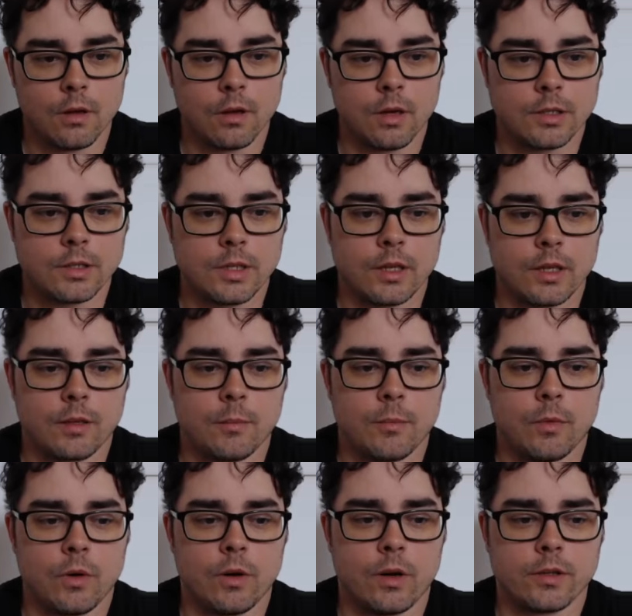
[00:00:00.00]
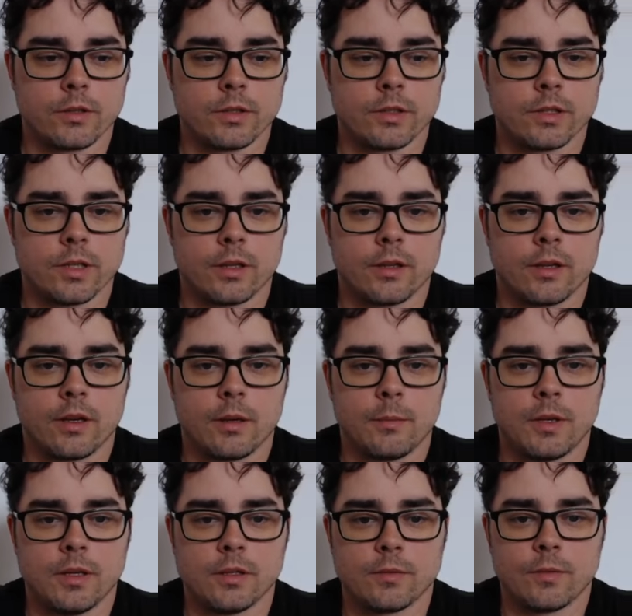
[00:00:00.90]
Because like the more interesting thing to
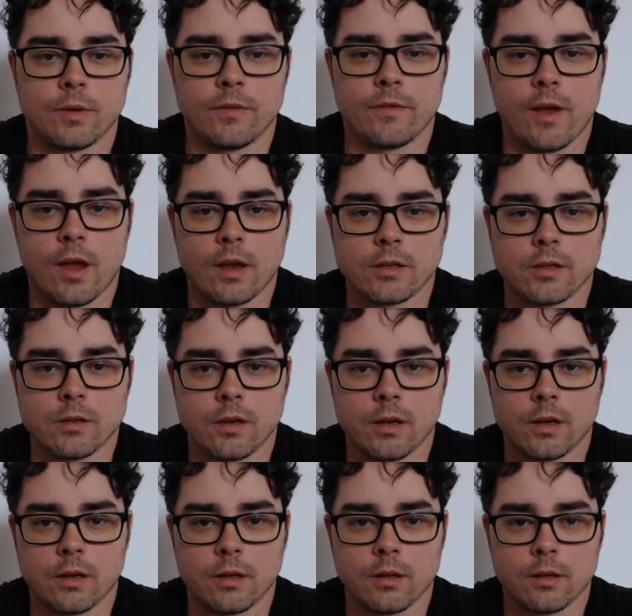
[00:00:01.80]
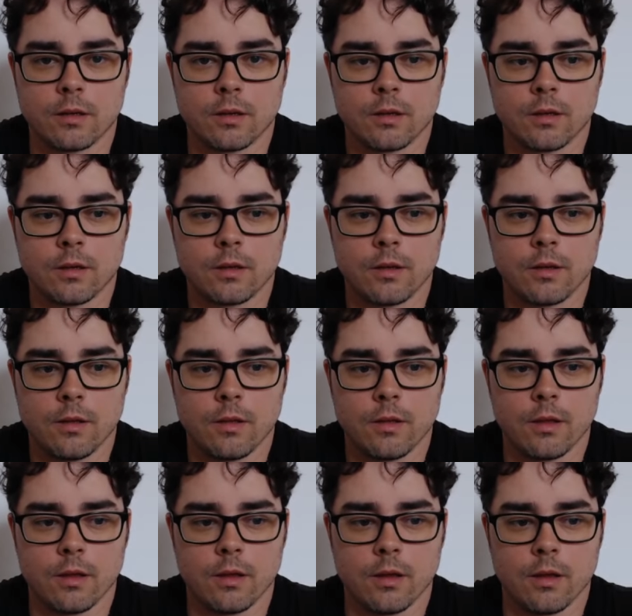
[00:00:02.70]
me is refactoring
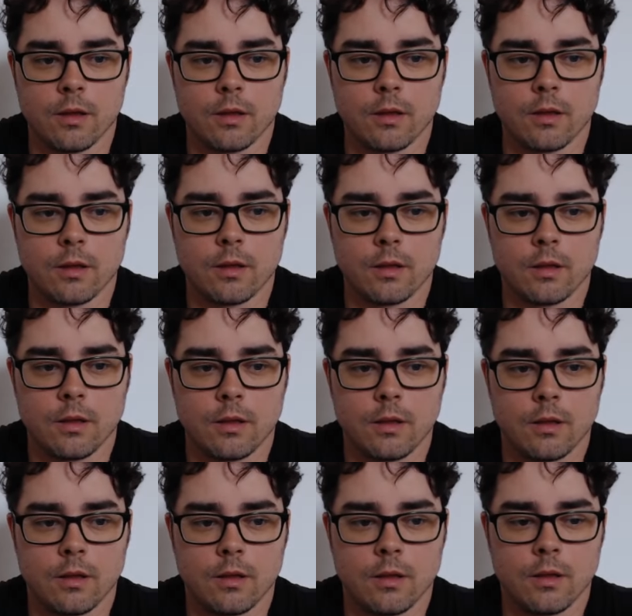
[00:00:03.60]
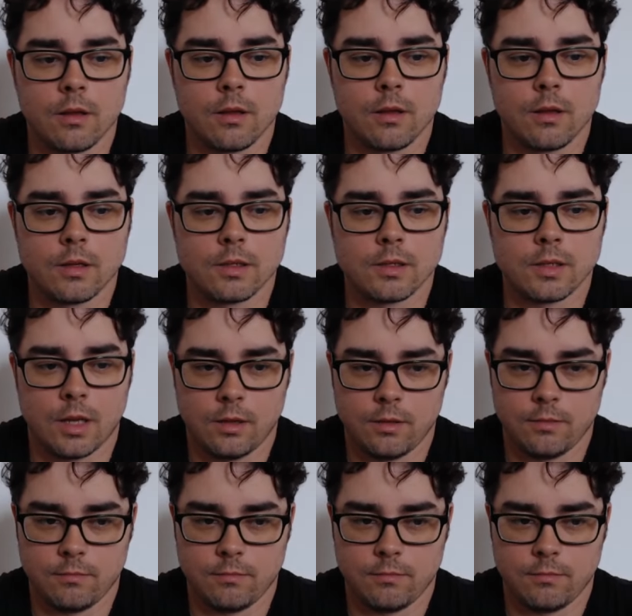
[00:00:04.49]
the site.